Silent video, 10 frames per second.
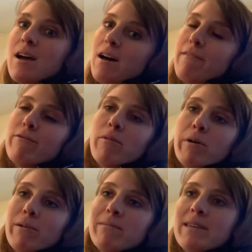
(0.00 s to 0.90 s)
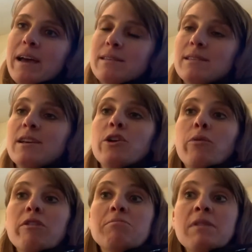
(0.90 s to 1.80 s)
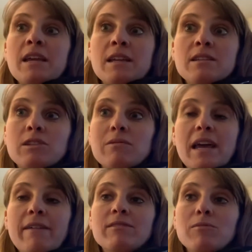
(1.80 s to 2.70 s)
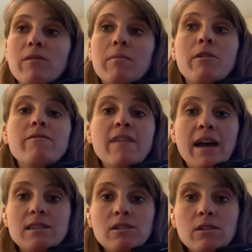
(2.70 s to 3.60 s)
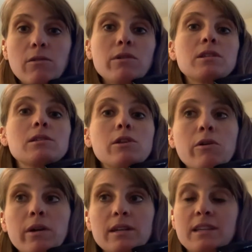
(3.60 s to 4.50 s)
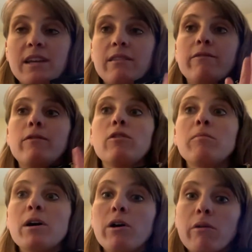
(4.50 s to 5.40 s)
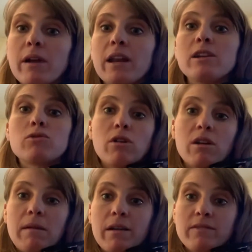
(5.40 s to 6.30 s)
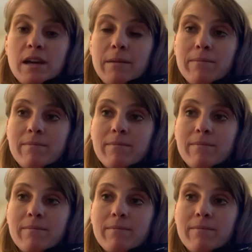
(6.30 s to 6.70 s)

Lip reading: A full bow, yes. Which means, do we have to move our bow faster or slower to get the full bow in a shorter amount of time?